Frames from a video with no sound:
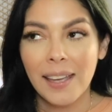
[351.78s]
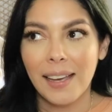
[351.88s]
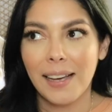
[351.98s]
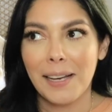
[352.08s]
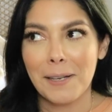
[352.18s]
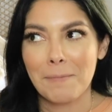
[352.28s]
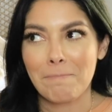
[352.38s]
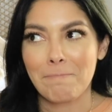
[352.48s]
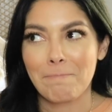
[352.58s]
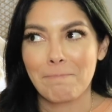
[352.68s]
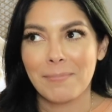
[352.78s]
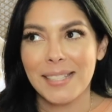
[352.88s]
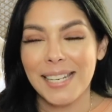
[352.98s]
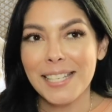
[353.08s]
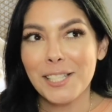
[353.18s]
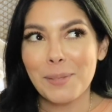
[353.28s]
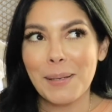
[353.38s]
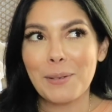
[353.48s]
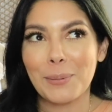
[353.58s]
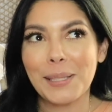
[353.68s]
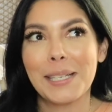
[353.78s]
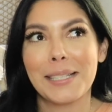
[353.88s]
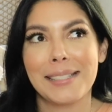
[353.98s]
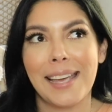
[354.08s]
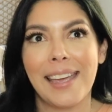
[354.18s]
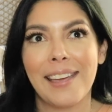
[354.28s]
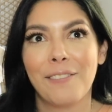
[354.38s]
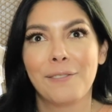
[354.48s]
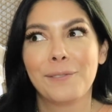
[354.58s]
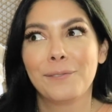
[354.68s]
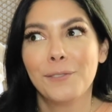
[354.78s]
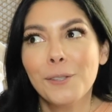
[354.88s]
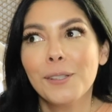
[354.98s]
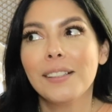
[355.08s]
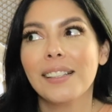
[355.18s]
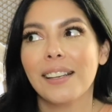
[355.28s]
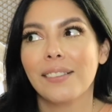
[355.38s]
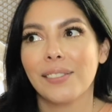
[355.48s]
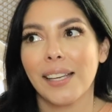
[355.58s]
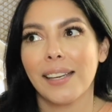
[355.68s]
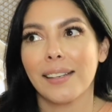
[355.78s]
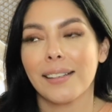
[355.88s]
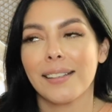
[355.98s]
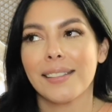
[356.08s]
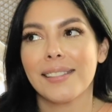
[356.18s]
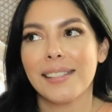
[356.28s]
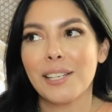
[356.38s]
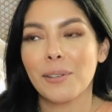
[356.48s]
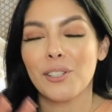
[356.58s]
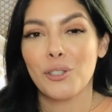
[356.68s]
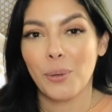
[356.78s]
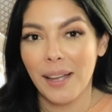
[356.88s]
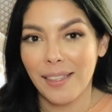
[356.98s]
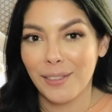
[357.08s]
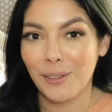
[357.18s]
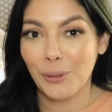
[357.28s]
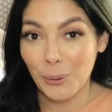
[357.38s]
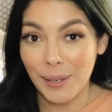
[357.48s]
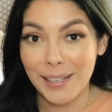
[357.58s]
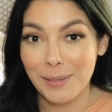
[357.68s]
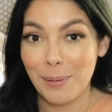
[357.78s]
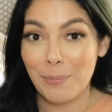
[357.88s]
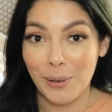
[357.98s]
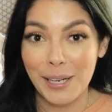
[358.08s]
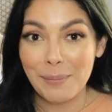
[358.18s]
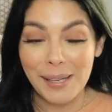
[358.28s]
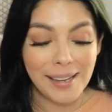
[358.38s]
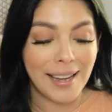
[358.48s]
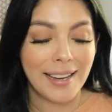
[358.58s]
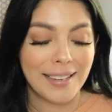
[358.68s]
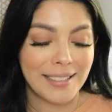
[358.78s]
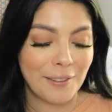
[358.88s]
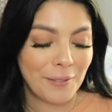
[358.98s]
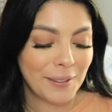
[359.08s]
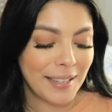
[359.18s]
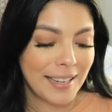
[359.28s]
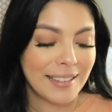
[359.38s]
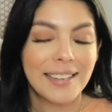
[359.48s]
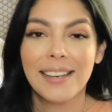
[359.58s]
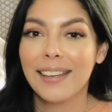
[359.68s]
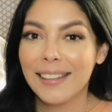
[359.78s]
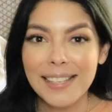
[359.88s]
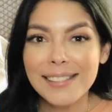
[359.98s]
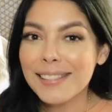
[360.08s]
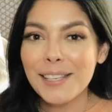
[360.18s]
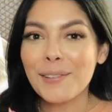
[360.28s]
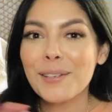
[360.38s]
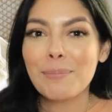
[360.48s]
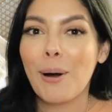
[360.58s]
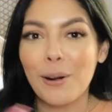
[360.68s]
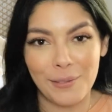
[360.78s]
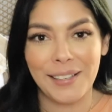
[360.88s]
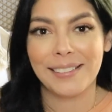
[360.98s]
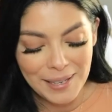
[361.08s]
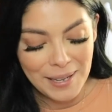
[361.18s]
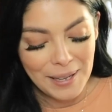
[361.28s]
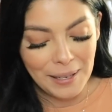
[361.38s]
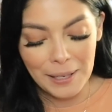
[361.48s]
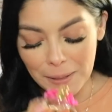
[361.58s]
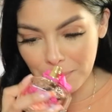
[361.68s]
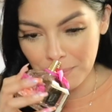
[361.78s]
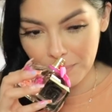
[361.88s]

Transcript: um, today's just been a really good day full of like secret joy that the Lord has been bringing me and I feel like this is even part of it. Um,